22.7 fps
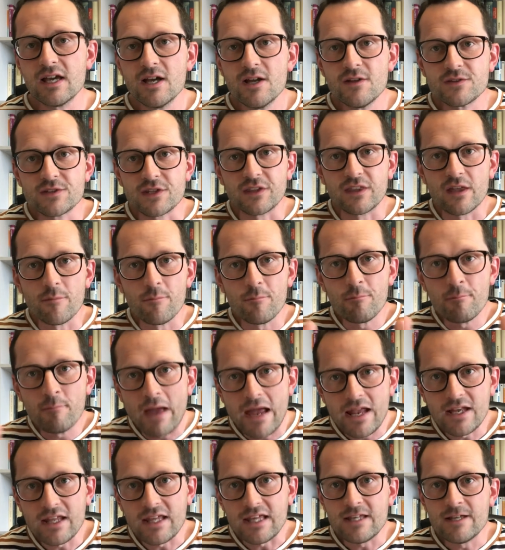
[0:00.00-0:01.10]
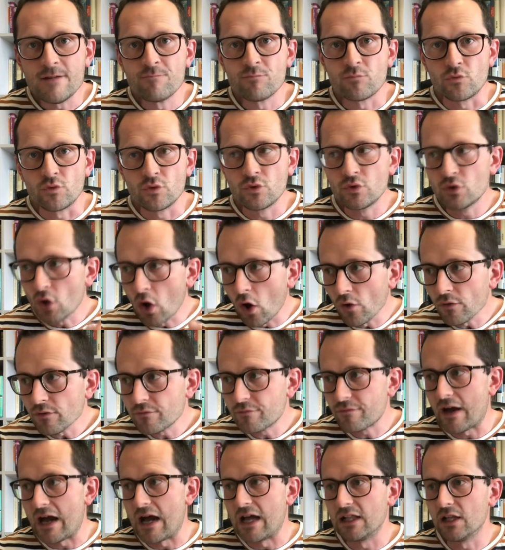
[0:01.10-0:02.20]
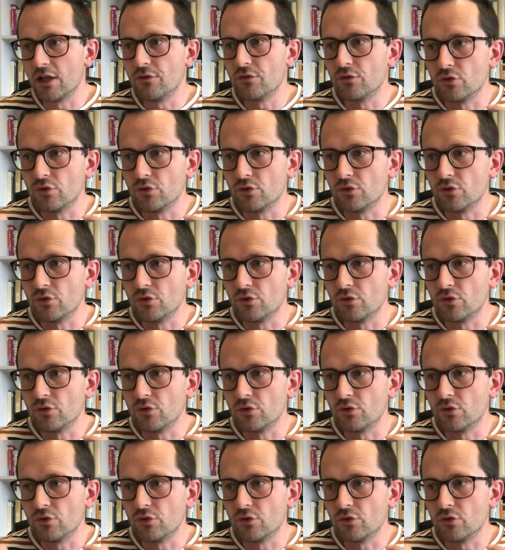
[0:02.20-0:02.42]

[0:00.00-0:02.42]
to the many non-violent,